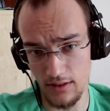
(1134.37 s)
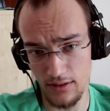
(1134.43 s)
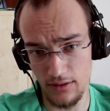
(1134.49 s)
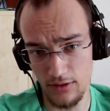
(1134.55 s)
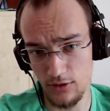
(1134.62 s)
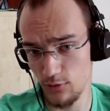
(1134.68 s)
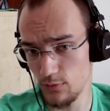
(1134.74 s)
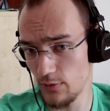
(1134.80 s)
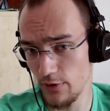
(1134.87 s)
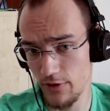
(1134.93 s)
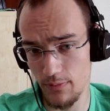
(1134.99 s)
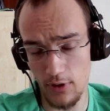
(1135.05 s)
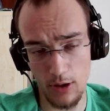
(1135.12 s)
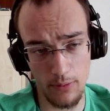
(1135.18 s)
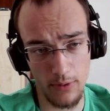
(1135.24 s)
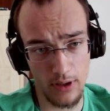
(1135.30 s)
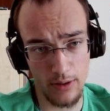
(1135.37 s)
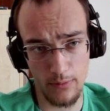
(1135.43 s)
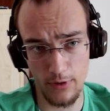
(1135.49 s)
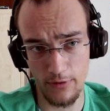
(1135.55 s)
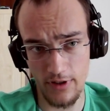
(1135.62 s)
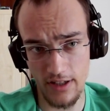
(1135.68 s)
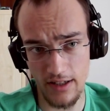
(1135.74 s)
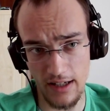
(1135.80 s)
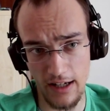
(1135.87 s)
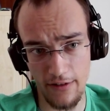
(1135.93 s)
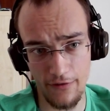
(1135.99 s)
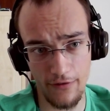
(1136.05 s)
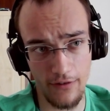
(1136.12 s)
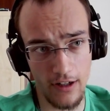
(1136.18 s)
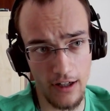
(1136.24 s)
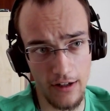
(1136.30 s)
two most popular moves,
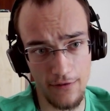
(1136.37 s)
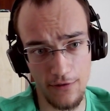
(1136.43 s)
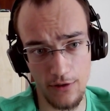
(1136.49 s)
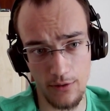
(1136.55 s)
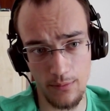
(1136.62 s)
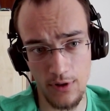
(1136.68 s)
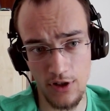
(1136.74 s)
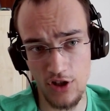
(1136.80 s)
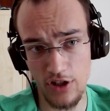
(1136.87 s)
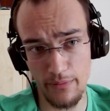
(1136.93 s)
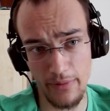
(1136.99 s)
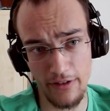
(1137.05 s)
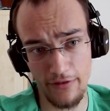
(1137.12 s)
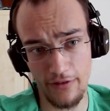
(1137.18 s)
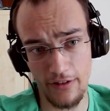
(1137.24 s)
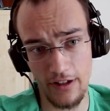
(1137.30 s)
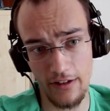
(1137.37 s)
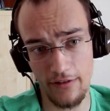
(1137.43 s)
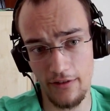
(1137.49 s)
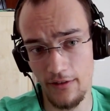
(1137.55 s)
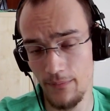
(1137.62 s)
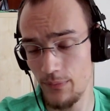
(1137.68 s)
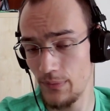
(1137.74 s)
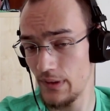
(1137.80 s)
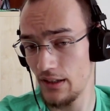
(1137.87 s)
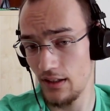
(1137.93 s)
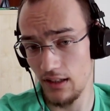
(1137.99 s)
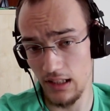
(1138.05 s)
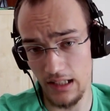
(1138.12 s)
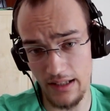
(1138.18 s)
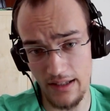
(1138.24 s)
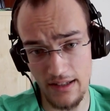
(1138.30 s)
f5 or bishop f5.
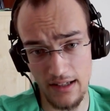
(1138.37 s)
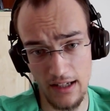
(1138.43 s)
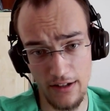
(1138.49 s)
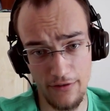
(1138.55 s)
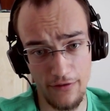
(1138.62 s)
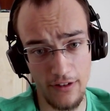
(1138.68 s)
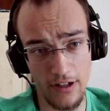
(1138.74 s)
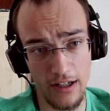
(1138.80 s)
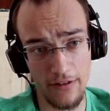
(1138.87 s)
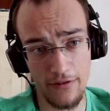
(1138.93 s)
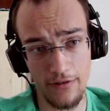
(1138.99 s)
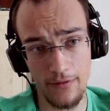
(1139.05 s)
Let's say f5.